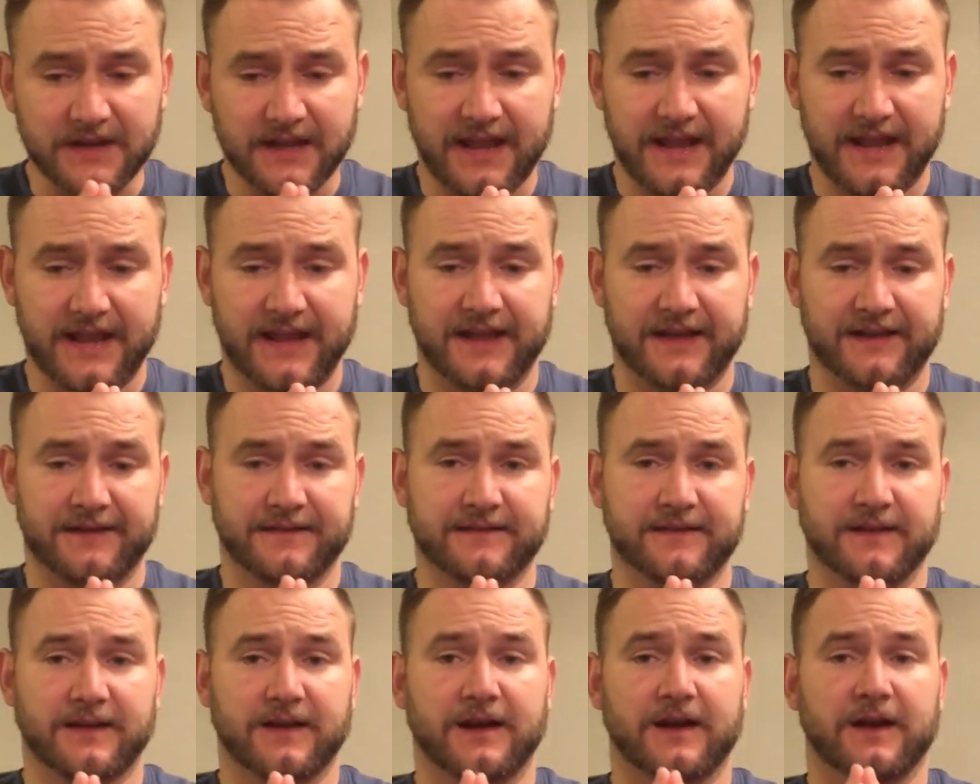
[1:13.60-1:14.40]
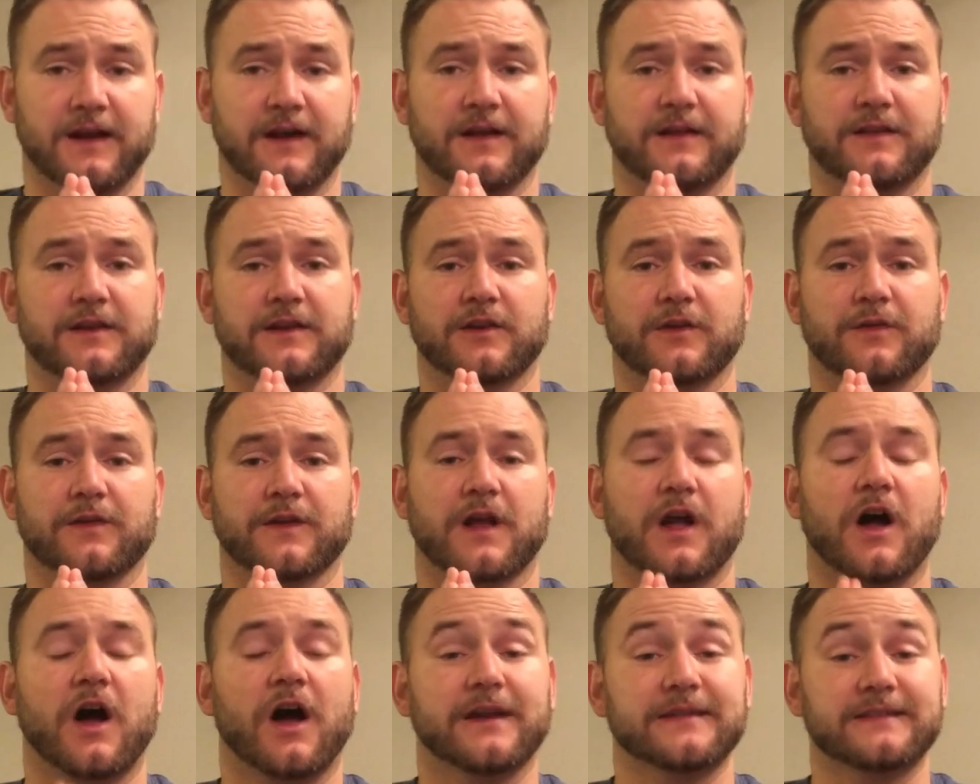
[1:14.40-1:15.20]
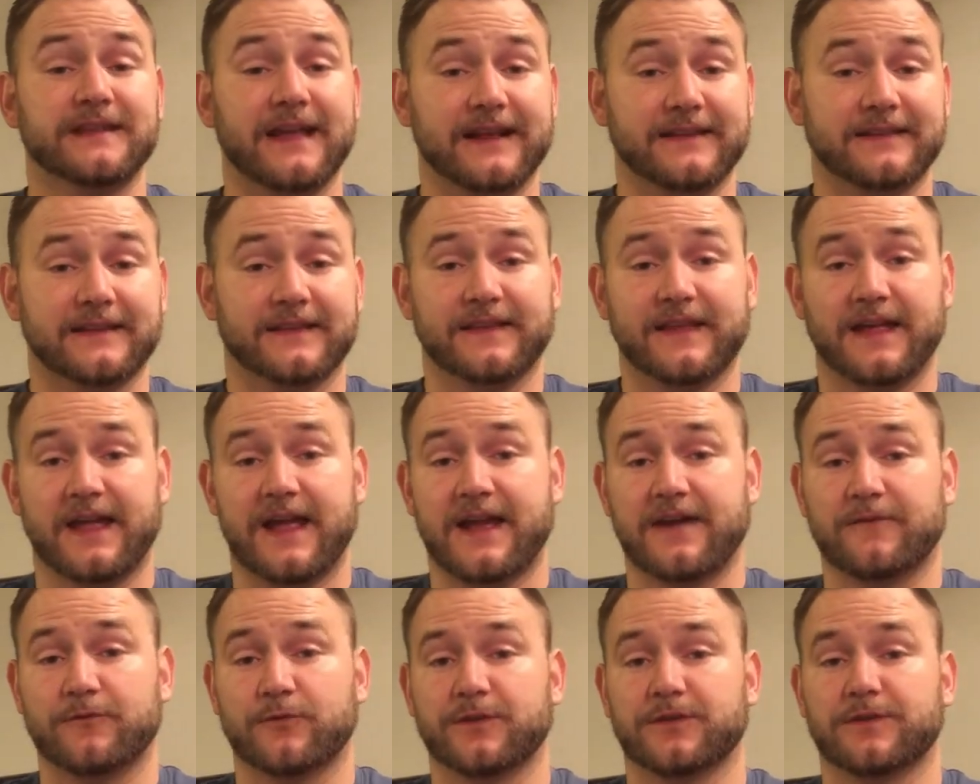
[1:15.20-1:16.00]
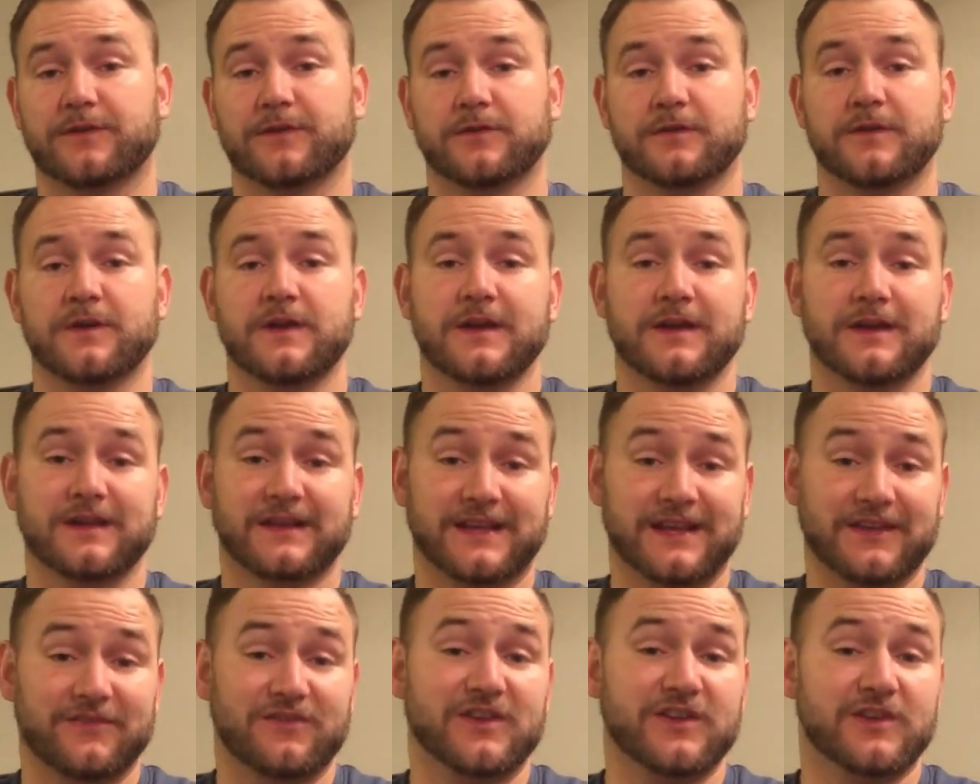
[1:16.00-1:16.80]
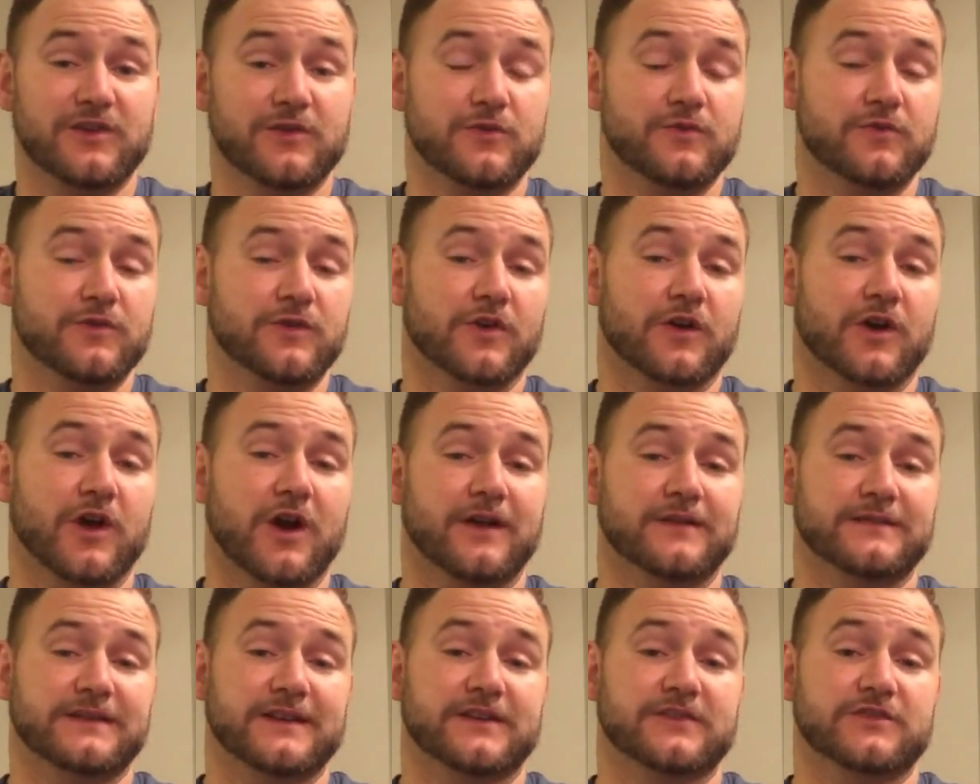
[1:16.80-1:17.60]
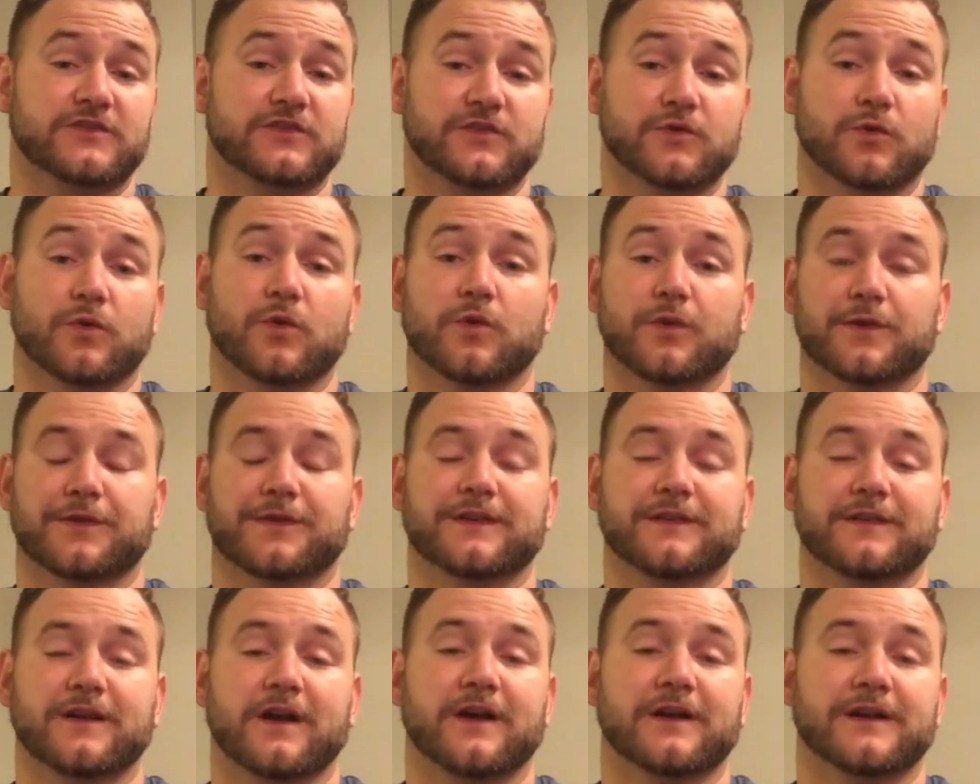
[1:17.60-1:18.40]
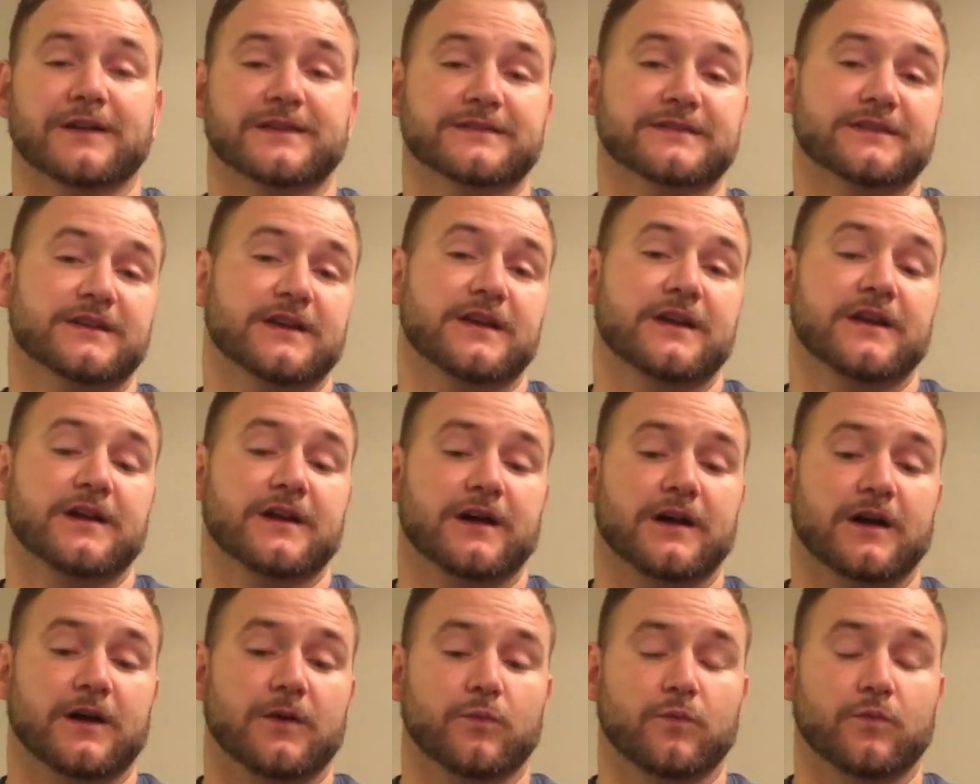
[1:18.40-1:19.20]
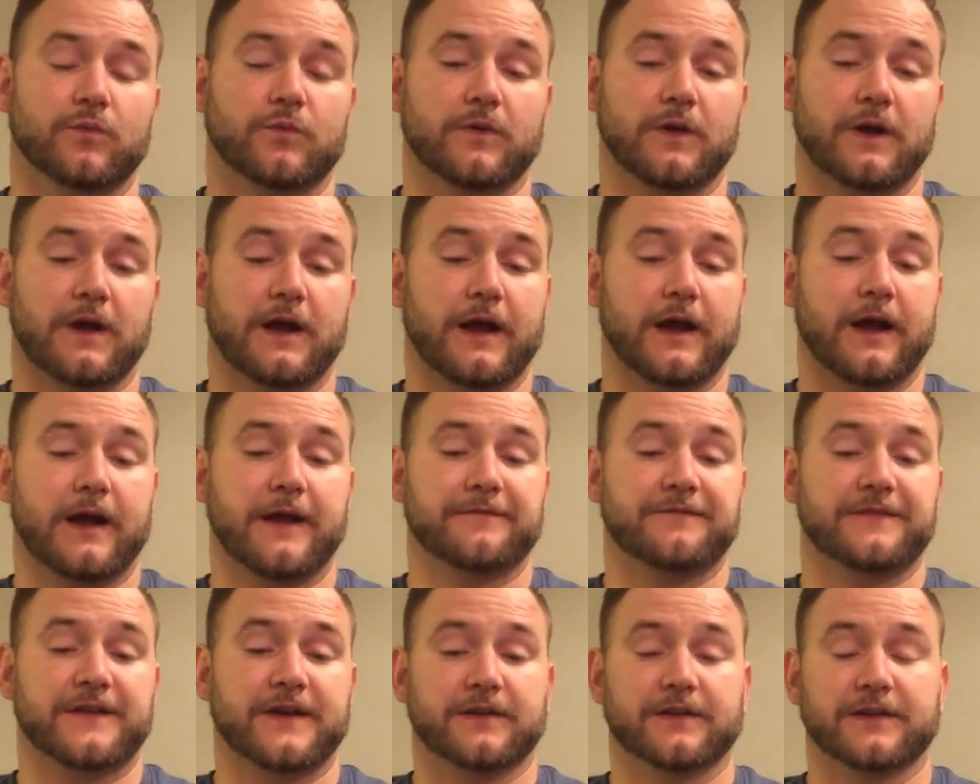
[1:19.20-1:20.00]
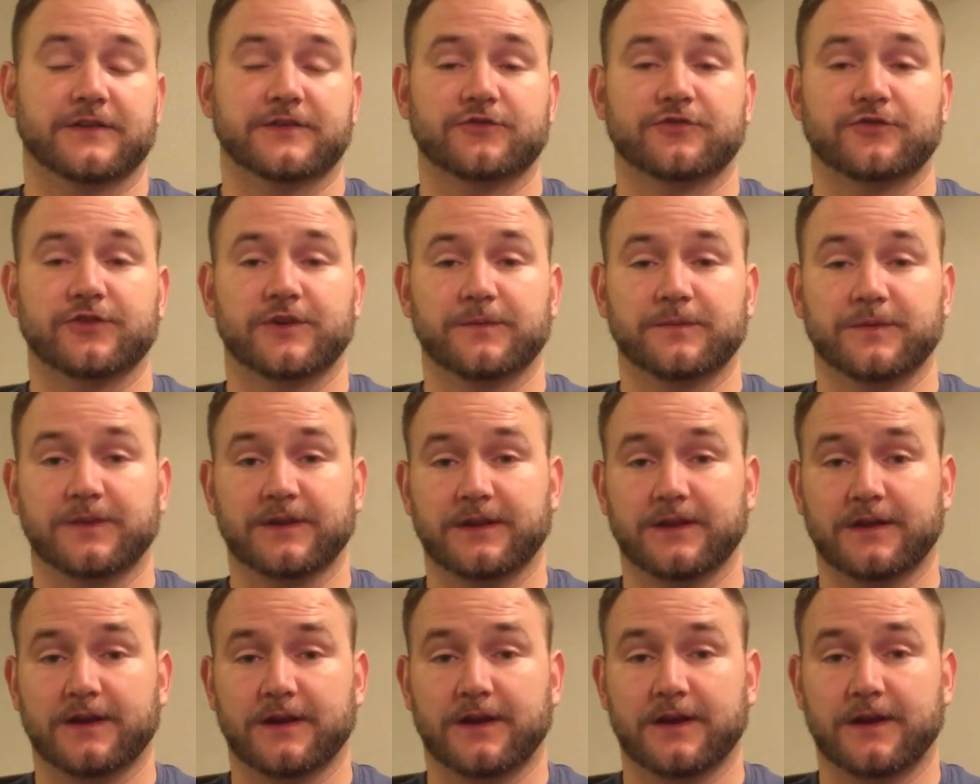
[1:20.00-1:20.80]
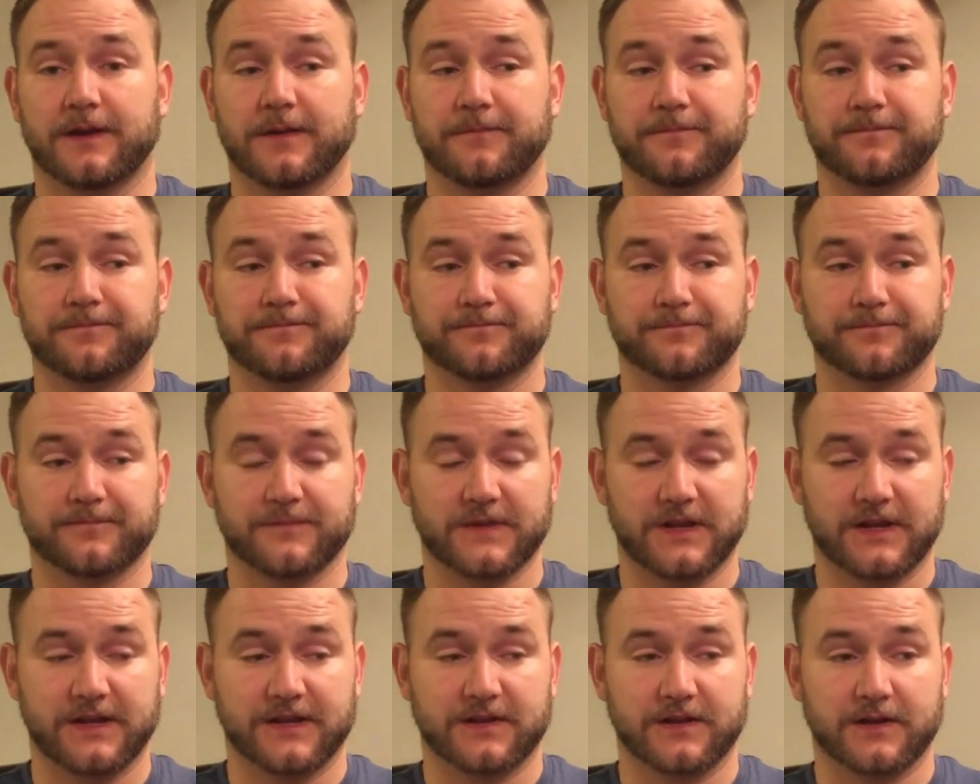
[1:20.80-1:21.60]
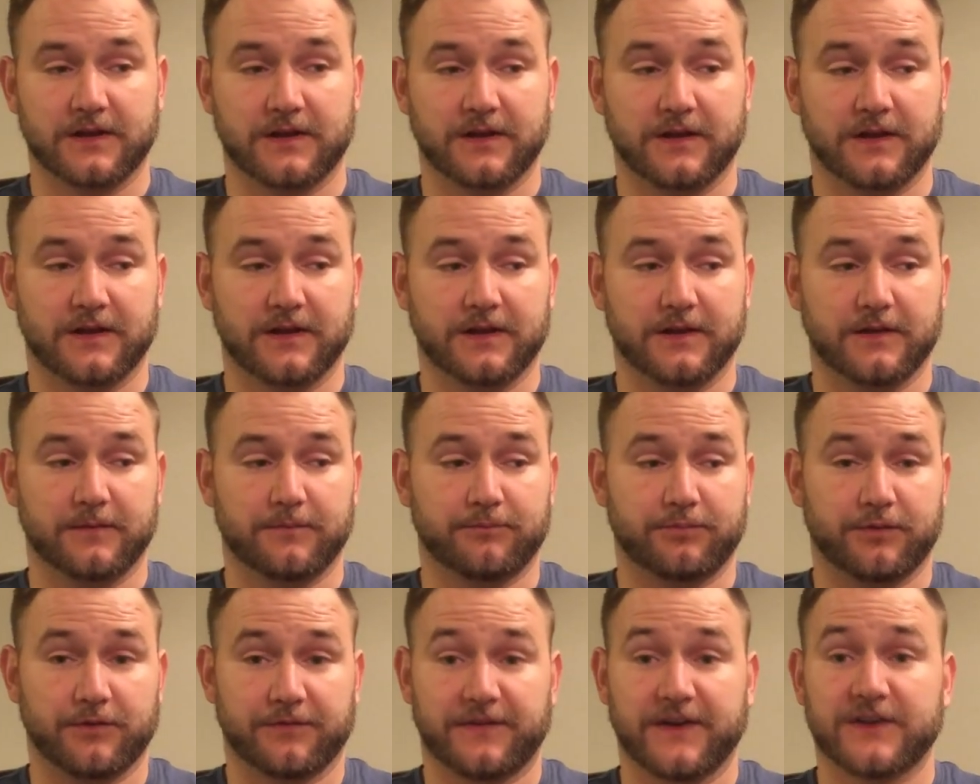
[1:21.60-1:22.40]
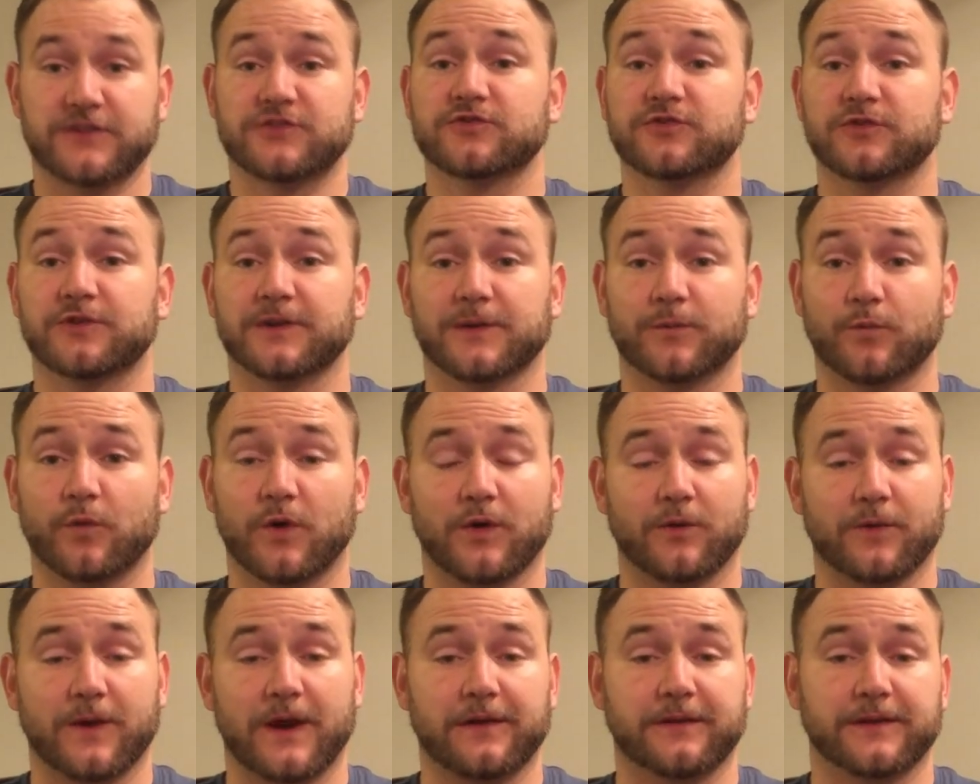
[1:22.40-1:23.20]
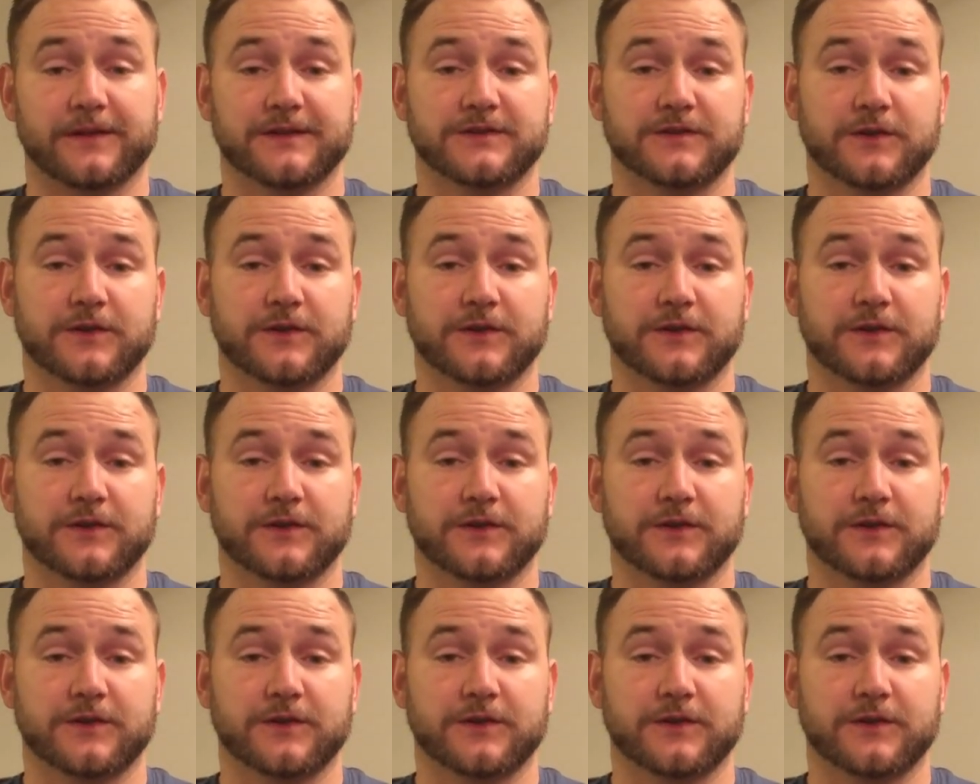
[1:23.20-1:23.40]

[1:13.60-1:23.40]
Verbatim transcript: and uh, you know the contact that they have with you, giving you your contact to your orthodontist, um, I found extremely um, uh, professional and well-rounded.